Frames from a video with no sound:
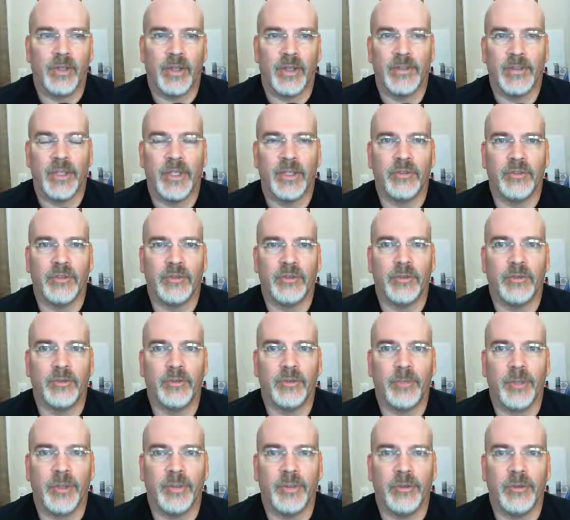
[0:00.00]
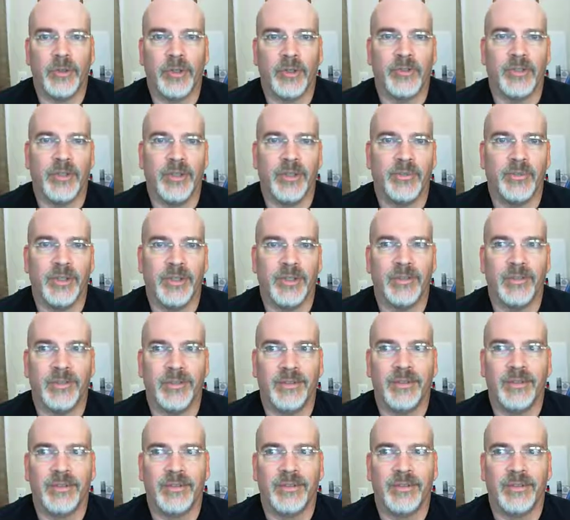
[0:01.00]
think it's a little bit more accepted